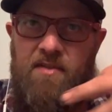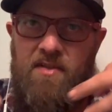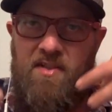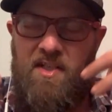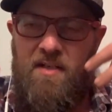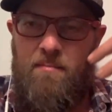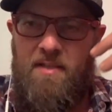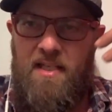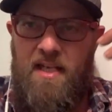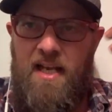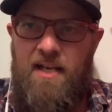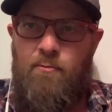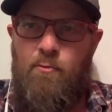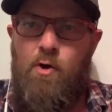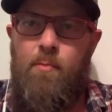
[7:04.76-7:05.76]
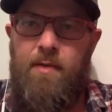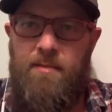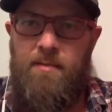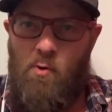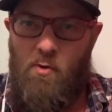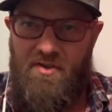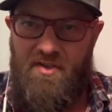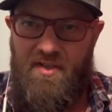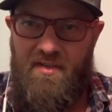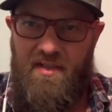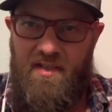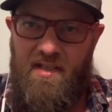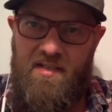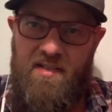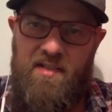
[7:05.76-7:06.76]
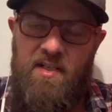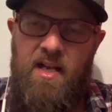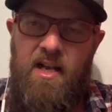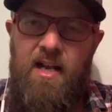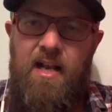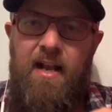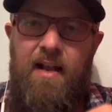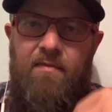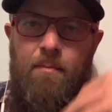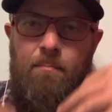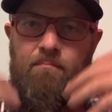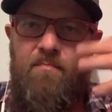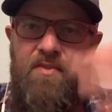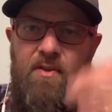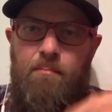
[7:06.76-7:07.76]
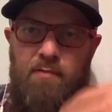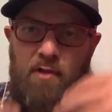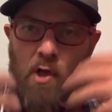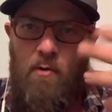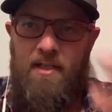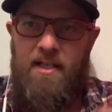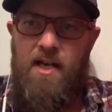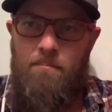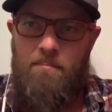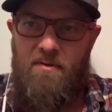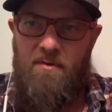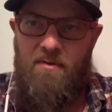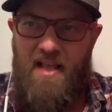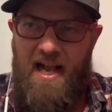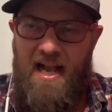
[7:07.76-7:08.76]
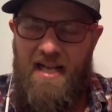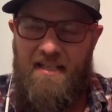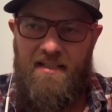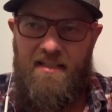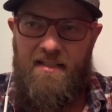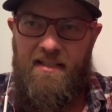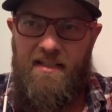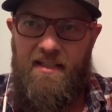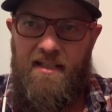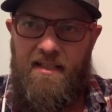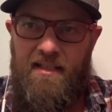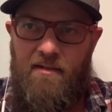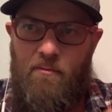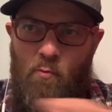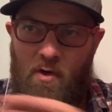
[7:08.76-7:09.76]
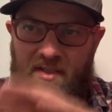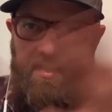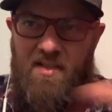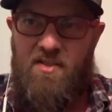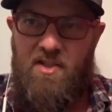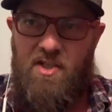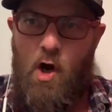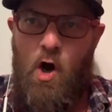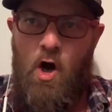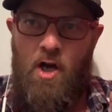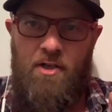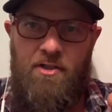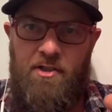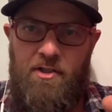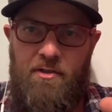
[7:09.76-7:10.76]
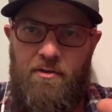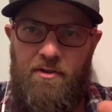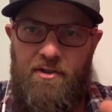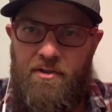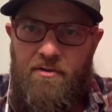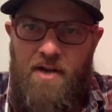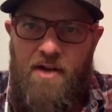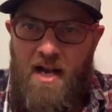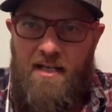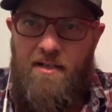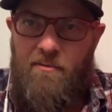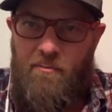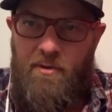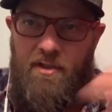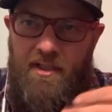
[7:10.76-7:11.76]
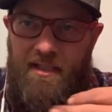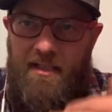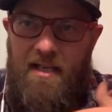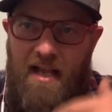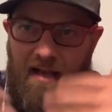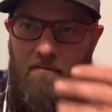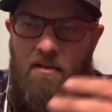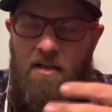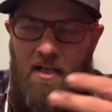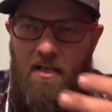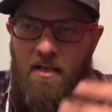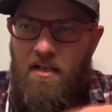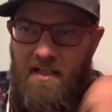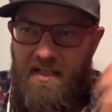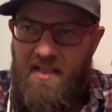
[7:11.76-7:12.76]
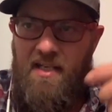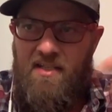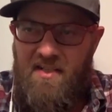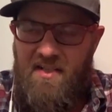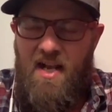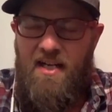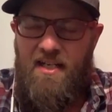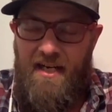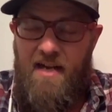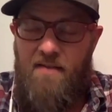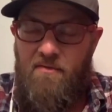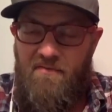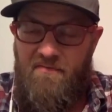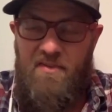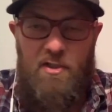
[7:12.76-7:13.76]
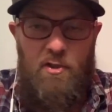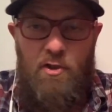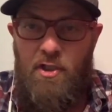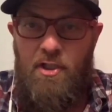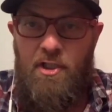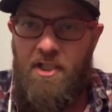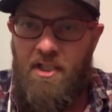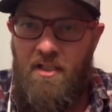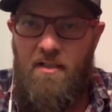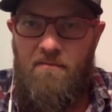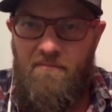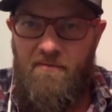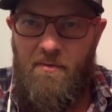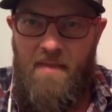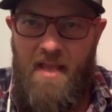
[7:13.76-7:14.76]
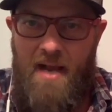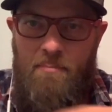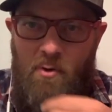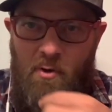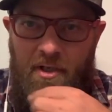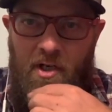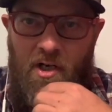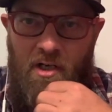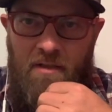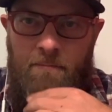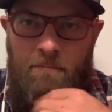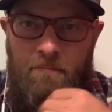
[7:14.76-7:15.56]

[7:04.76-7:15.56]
is going to be the anaerobic portion of this, and the blowing up of that, once it's gone, you're not going to really, it's not going to ever feel good from that point on,